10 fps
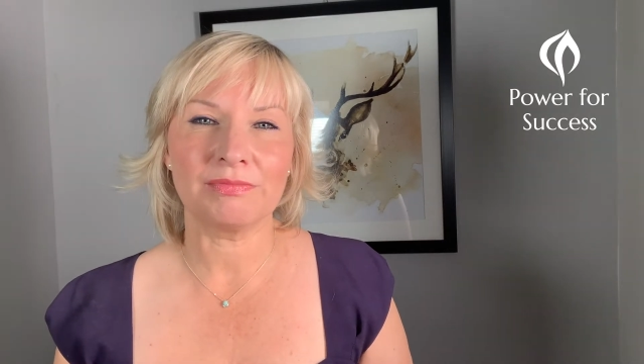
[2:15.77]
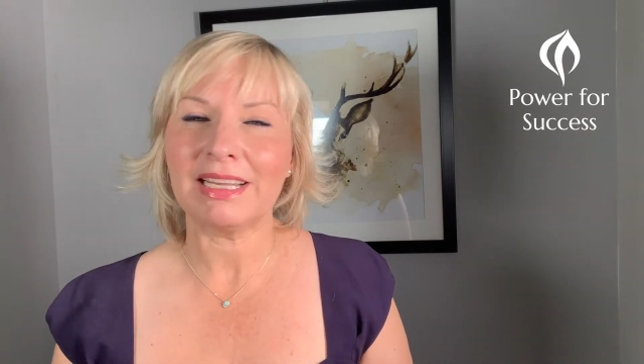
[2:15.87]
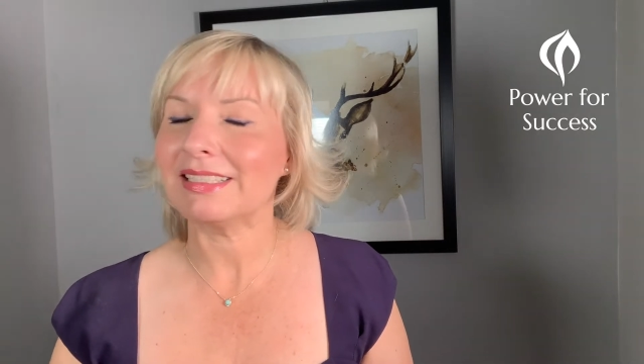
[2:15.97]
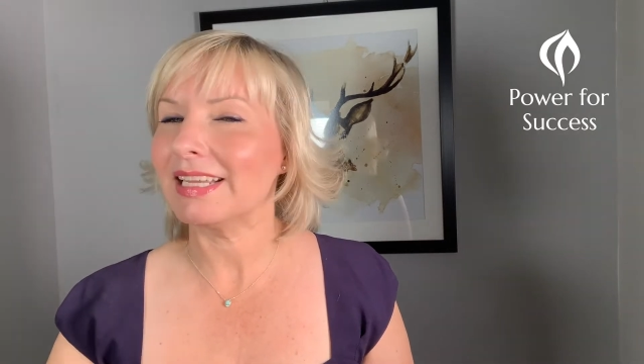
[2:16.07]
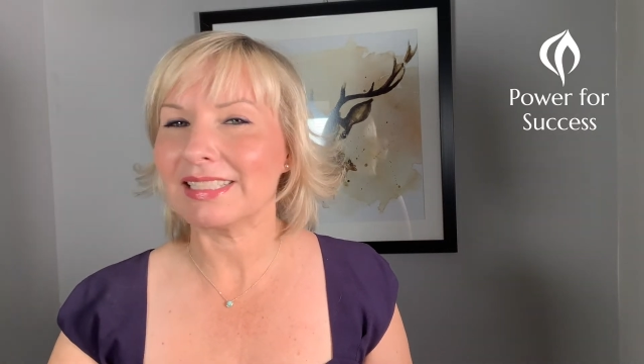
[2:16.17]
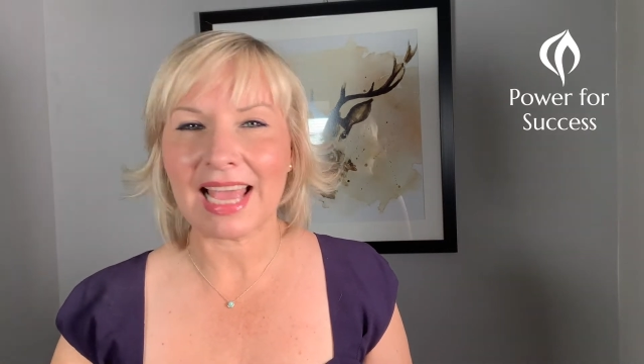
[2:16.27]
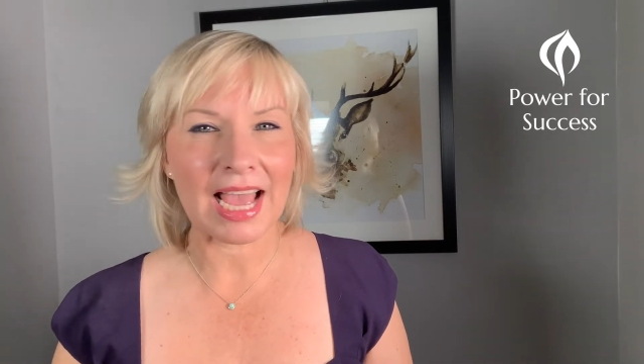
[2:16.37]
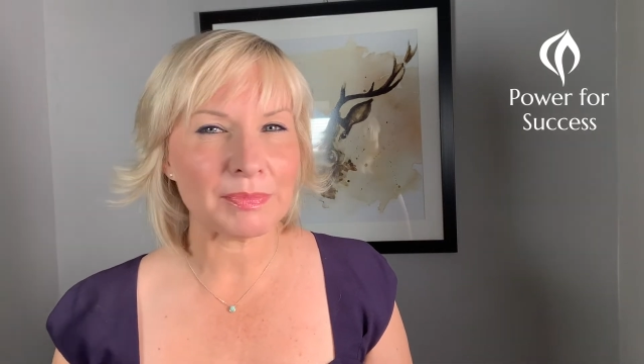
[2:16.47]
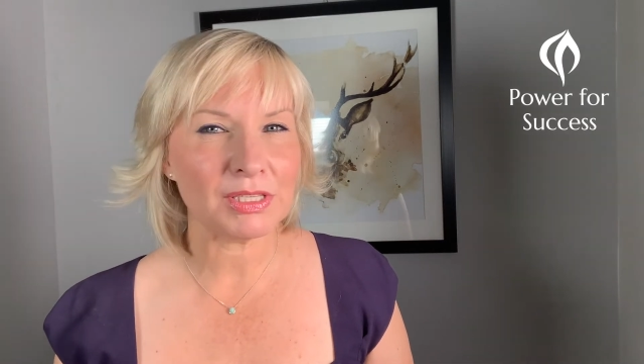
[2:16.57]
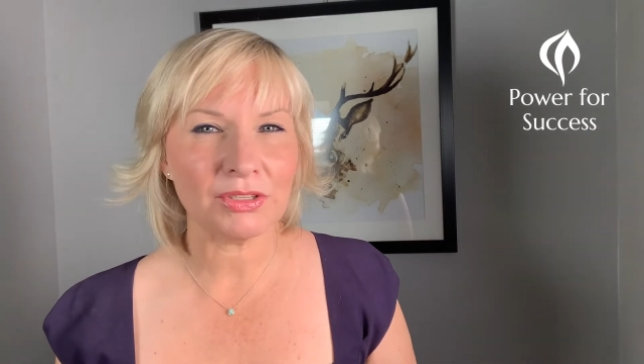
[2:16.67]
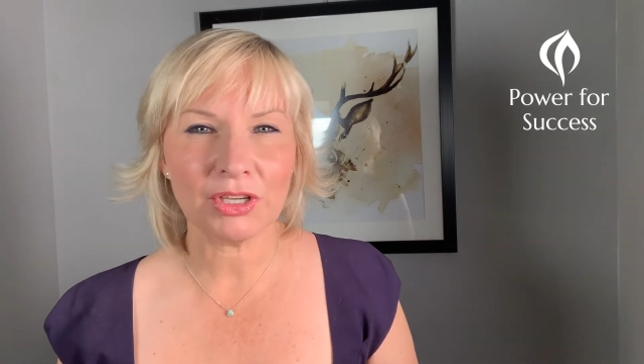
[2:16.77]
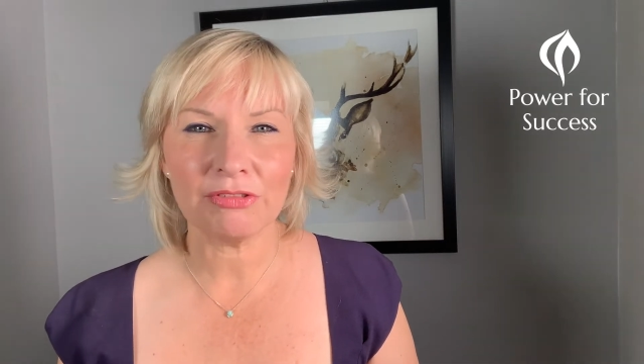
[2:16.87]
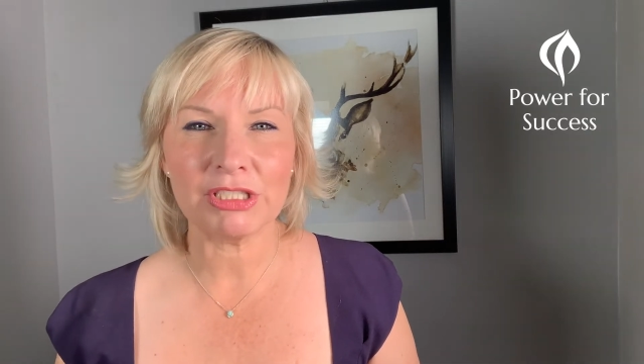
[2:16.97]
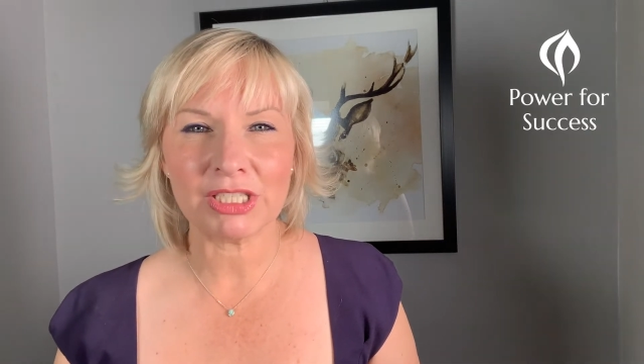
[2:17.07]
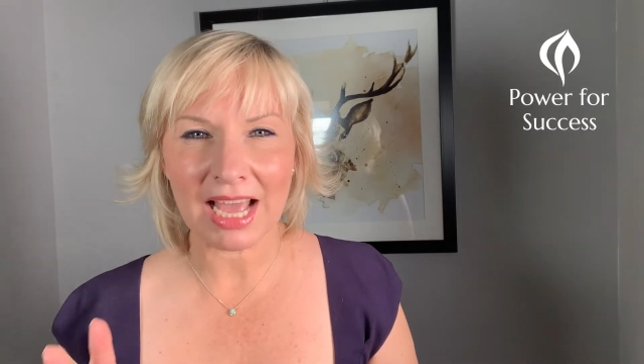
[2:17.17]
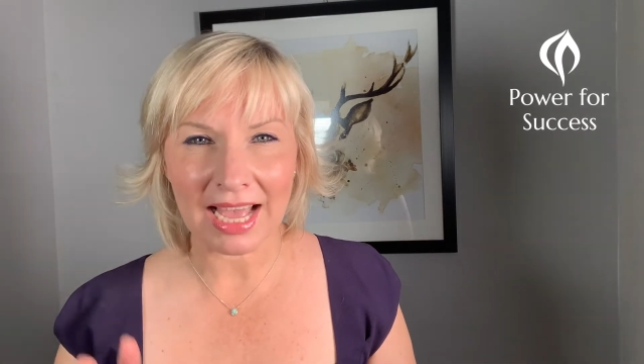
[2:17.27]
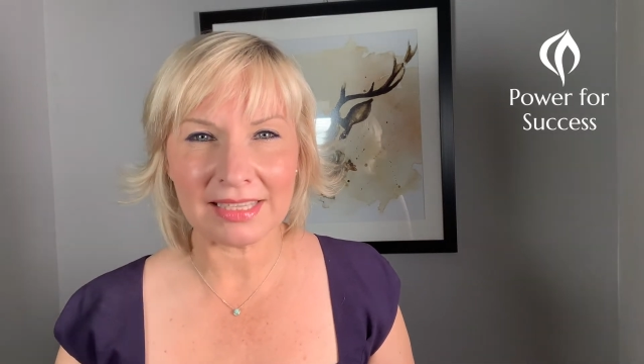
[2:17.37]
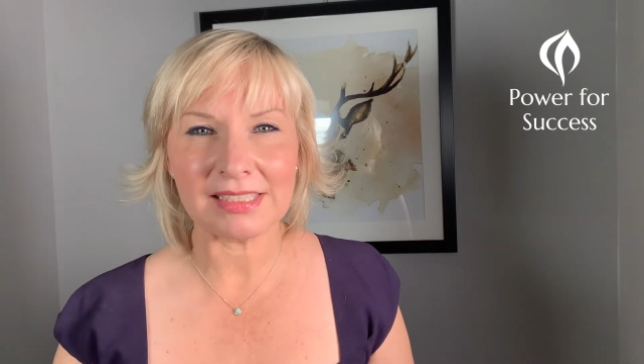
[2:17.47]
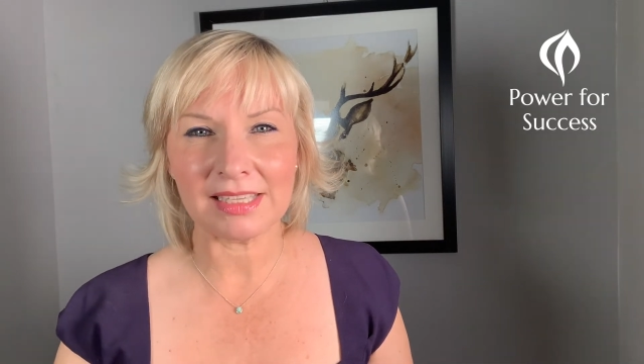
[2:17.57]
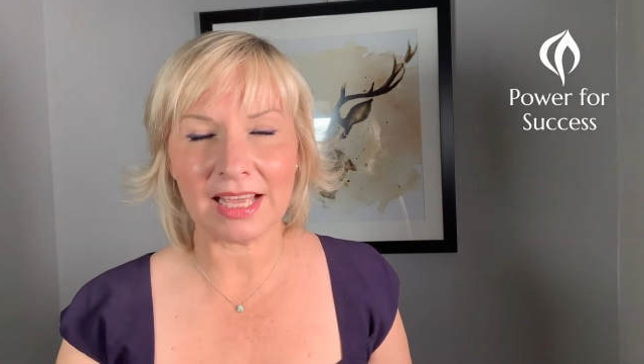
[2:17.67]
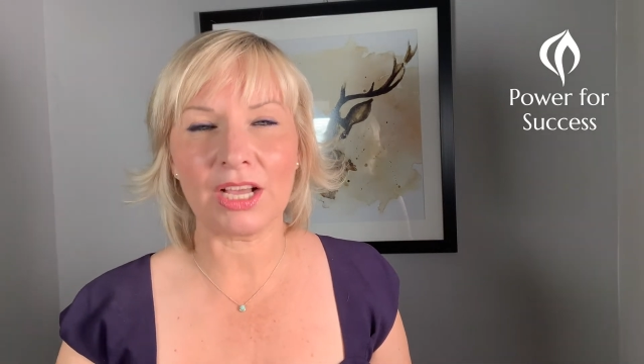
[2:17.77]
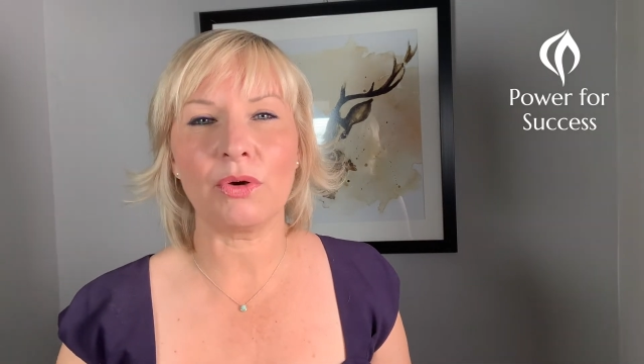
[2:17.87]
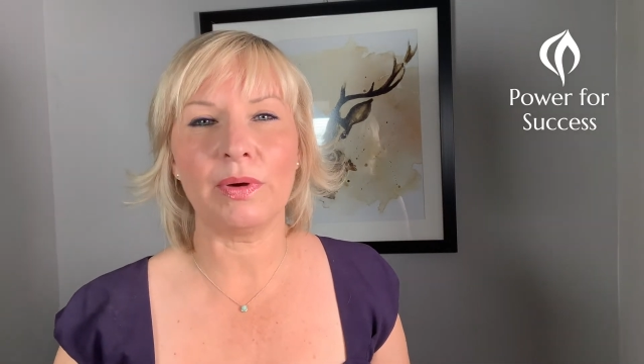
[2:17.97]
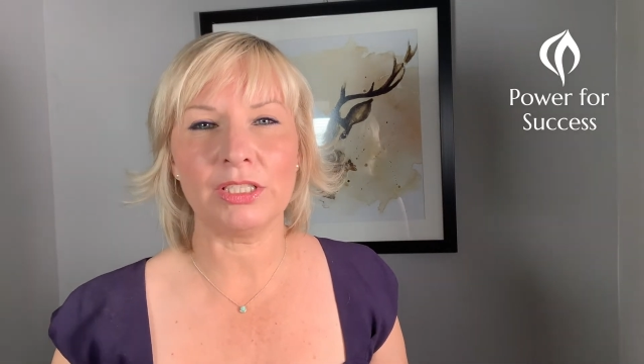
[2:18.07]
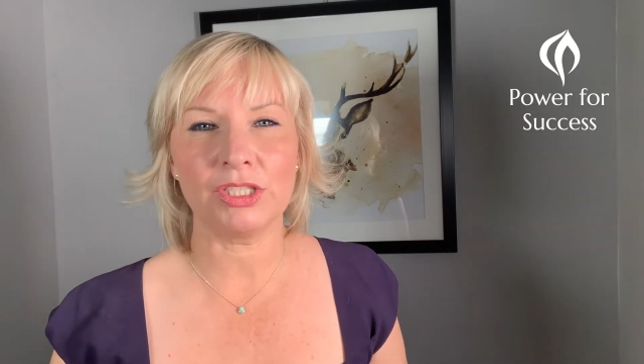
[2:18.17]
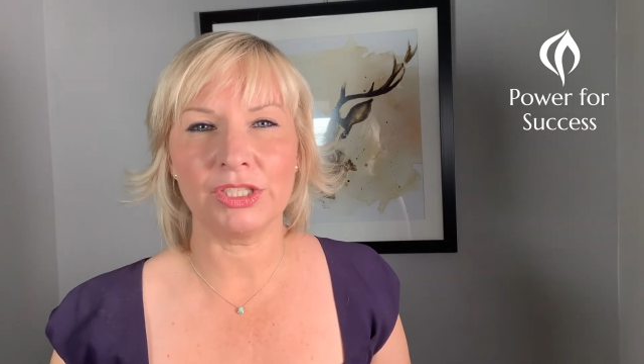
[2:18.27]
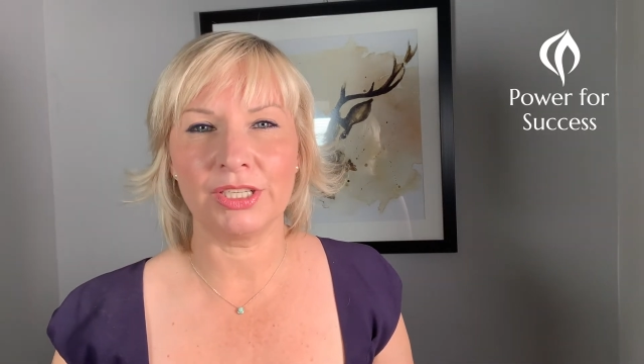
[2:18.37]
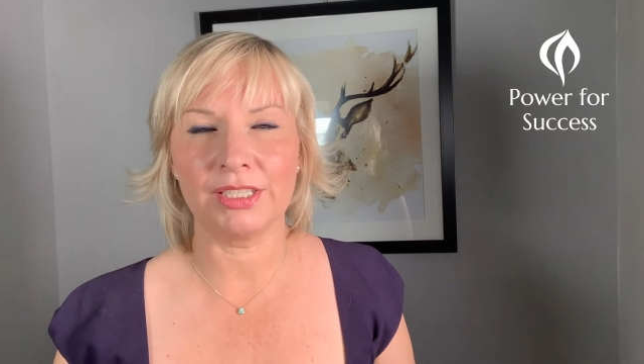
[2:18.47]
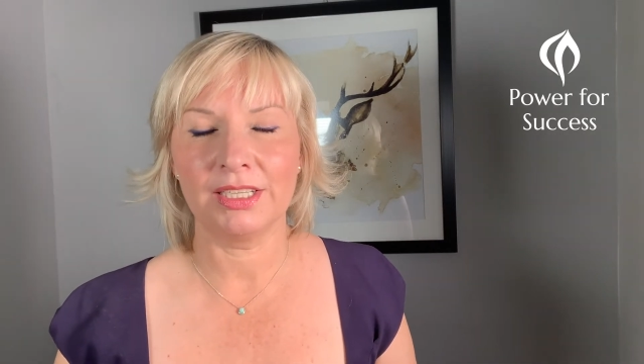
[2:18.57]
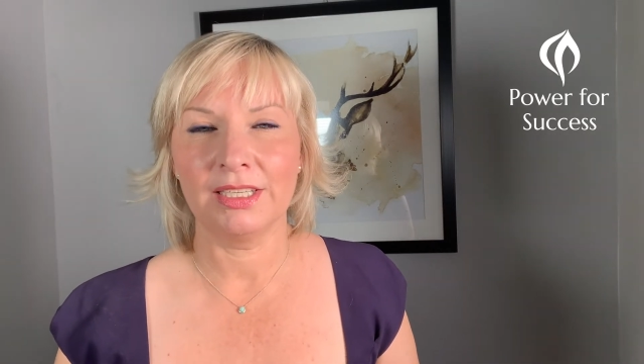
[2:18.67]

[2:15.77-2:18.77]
That takes absolute courage to answer that question.